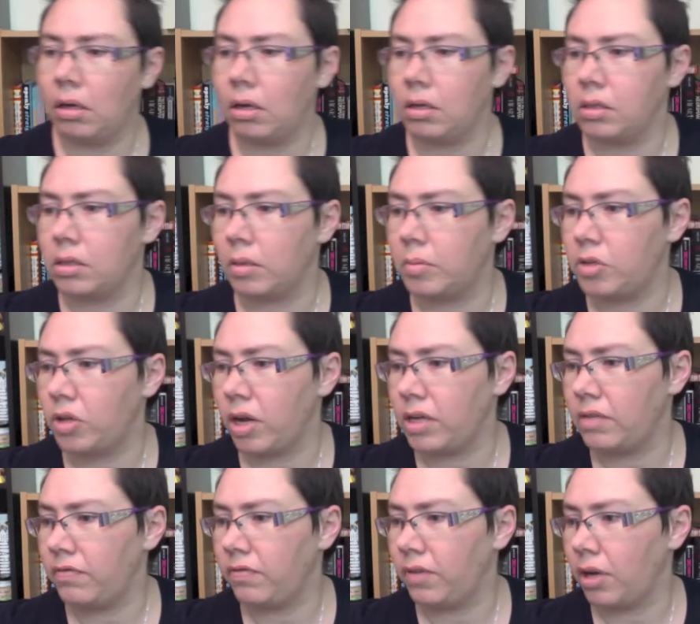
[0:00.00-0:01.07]
So I'm trying to
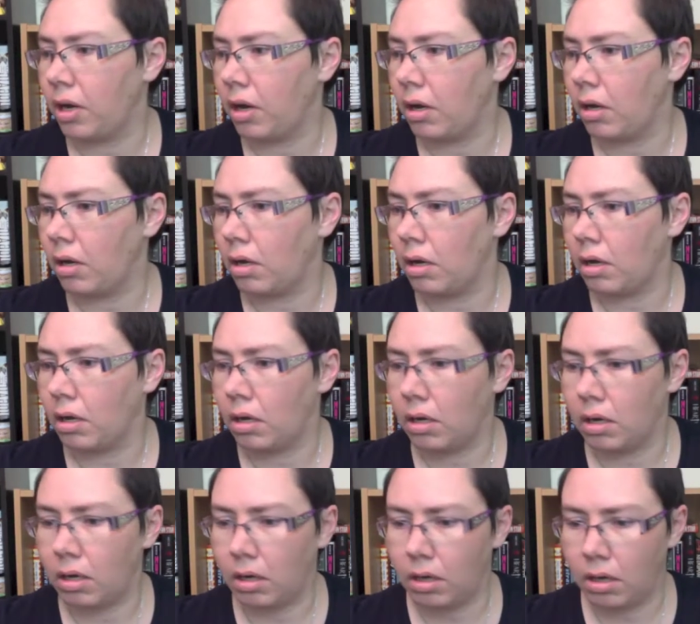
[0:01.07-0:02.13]
figure
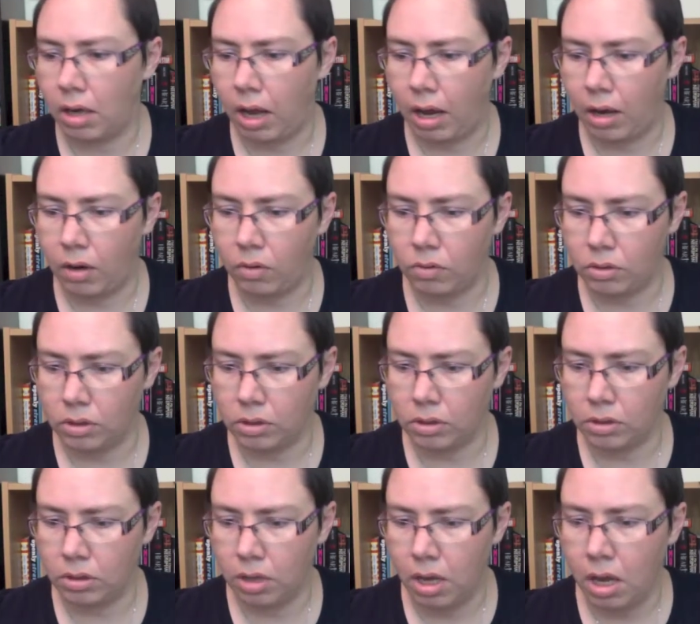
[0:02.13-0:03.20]
out.
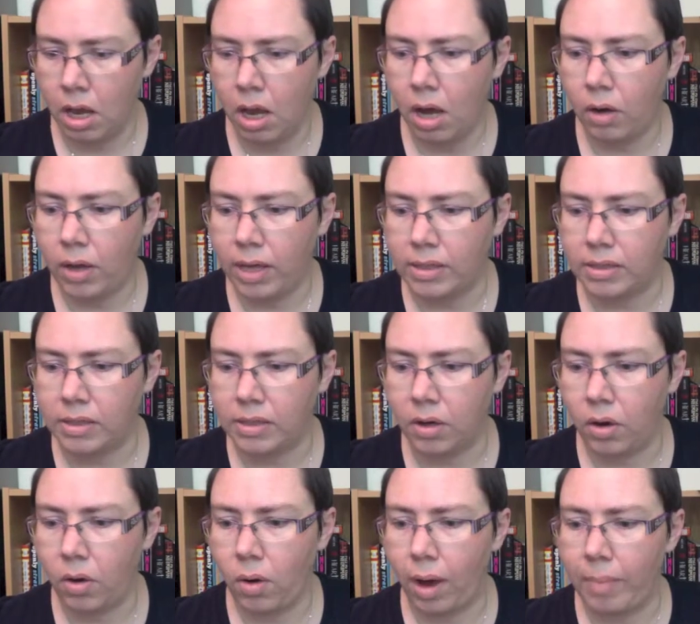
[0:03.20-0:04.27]
Okay,
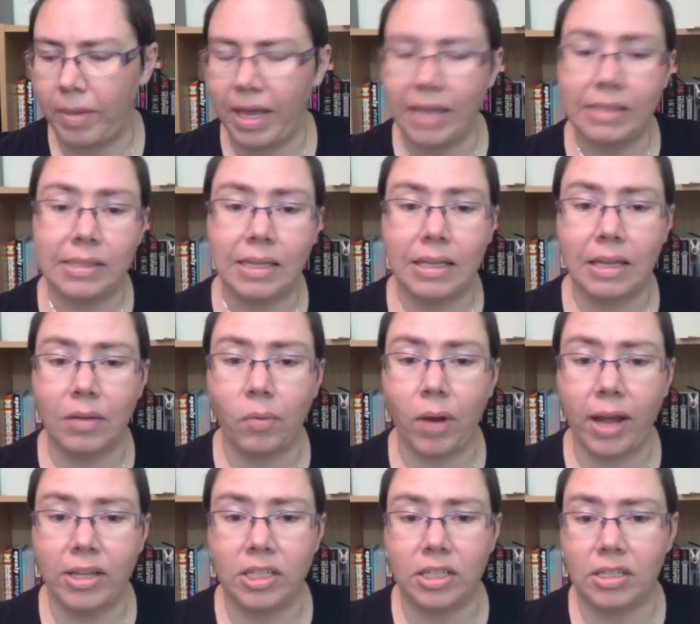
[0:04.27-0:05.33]
so I'm guessing that what I
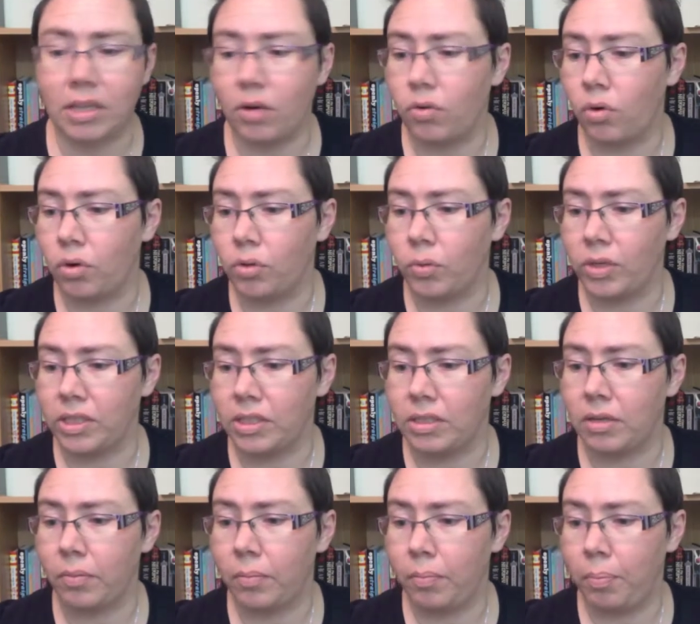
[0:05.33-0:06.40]
just unrolled was the
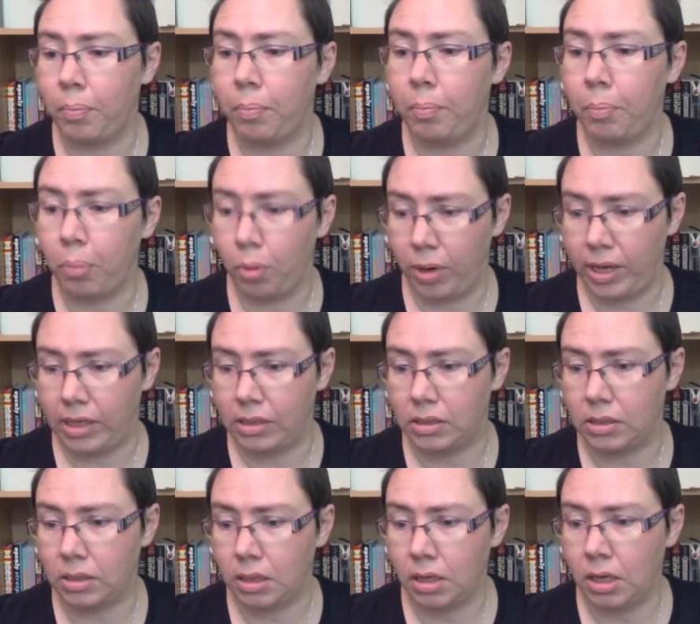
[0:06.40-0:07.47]
print.
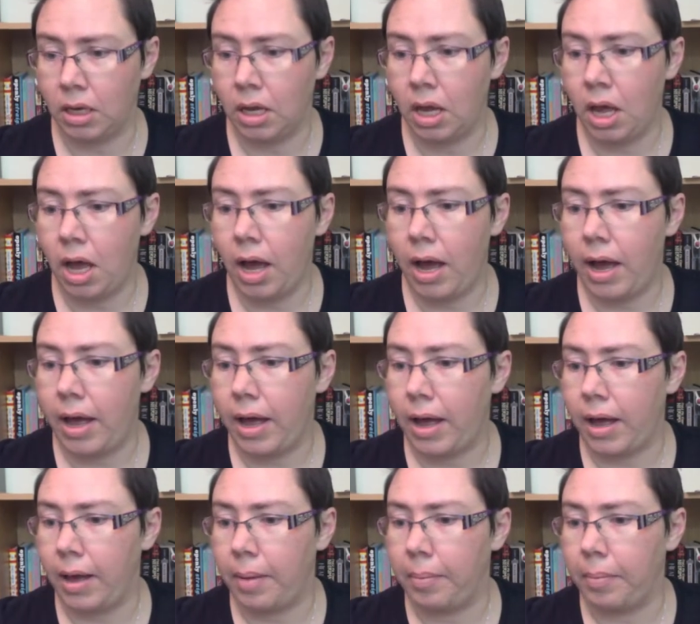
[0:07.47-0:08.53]

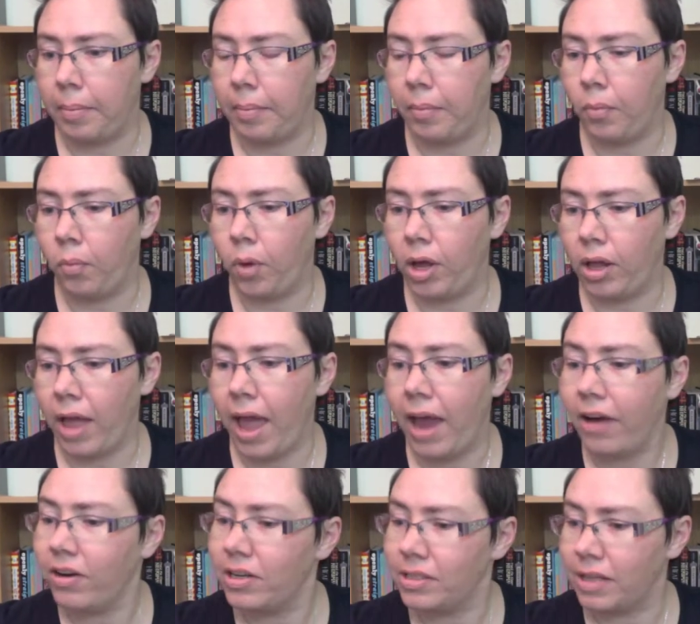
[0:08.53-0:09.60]
Um, Will
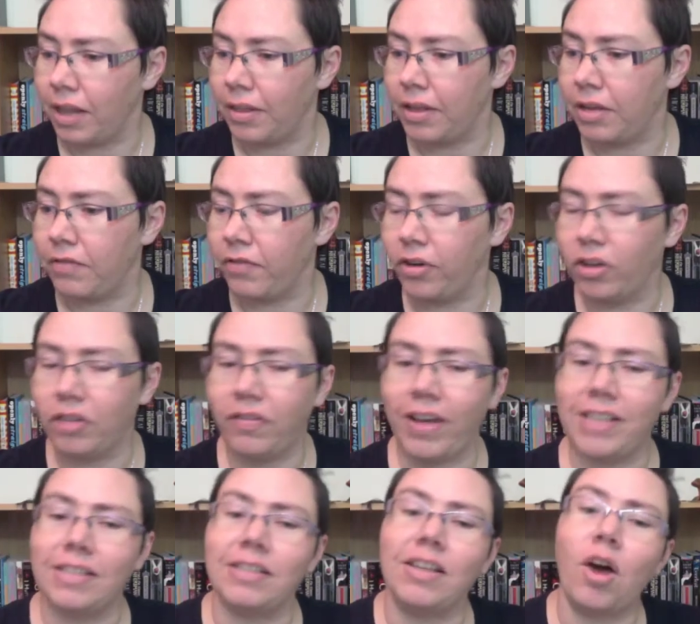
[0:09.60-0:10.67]
Herondale, the Infernal
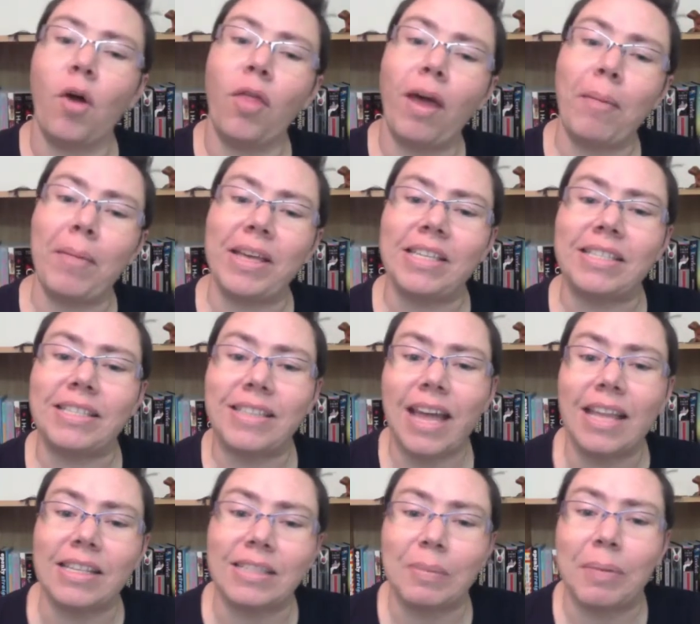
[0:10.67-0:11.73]
Devices. Oh, that makes
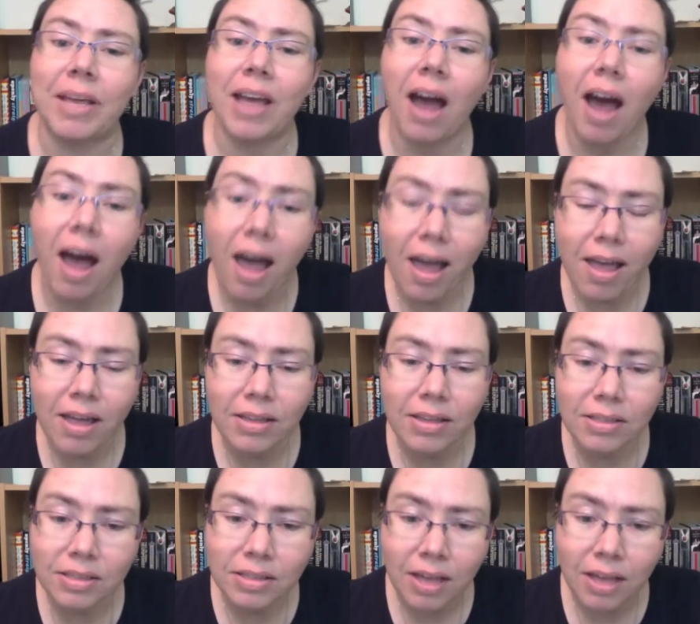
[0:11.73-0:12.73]
sense because